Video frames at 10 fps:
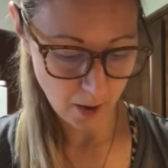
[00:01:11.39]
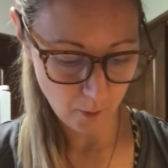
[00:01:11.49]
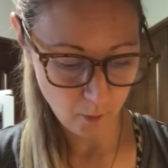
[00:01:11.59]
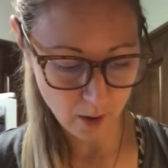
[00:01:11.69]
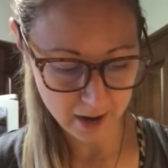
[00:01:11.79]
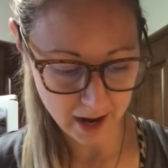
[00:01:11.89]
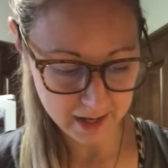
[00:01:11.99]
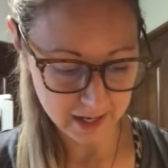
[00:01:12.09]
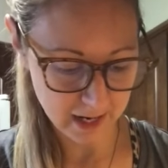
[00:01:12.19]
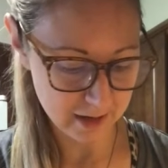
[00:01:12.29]
what I
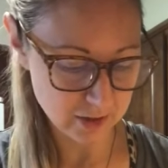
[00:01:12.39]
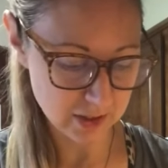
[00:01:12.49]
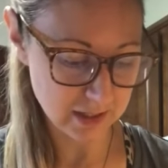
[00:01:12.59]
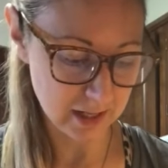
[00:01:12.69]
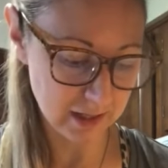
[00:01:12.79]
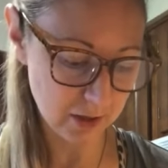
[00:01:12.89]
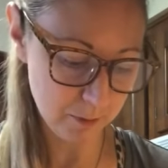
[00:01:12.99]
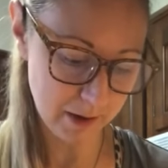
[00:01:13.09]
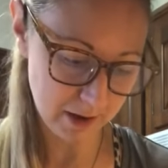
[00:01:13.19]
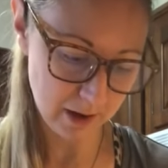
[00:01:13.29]
need, just a little
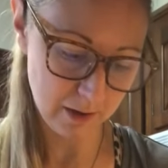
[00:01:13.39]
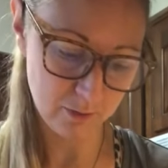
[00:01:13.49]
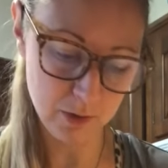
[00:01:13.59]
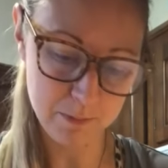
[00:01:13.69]
bit of,